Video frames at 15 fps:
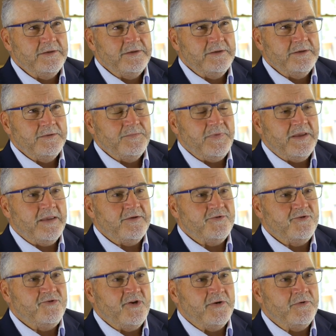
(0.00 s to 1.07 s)
because of
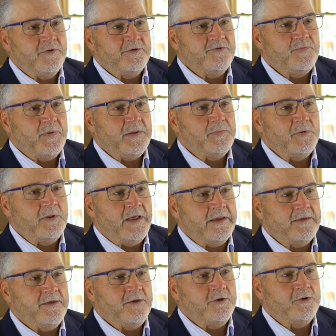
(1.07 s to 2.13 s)
generous people like
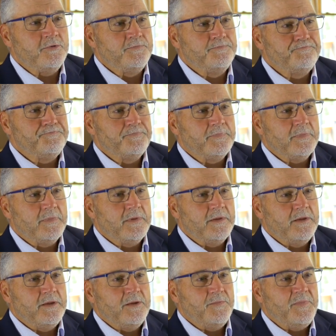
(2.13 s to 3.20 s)
you.
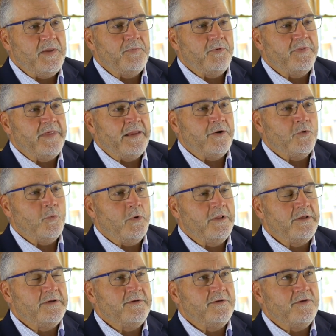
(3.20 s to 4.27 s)
People that are willing to
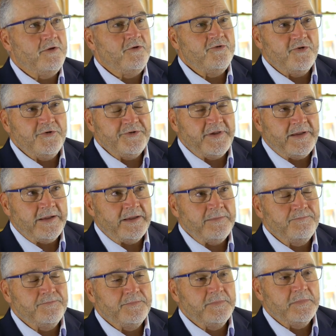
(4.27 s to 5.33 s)
use their time
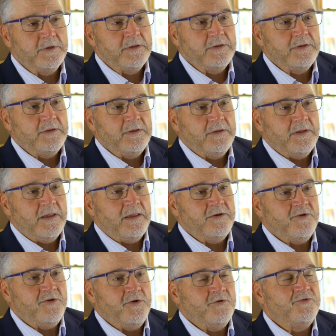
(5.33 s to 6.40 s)
and to
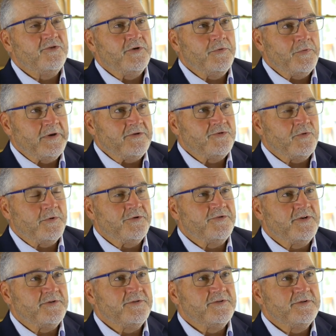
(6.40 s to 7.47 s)
use their resources
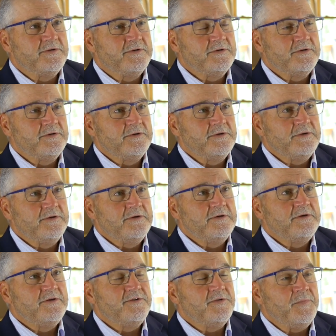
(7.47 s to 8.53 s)
to
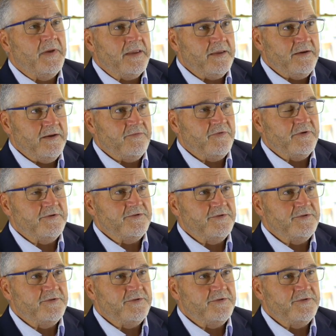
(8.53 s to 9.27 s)
make a difference.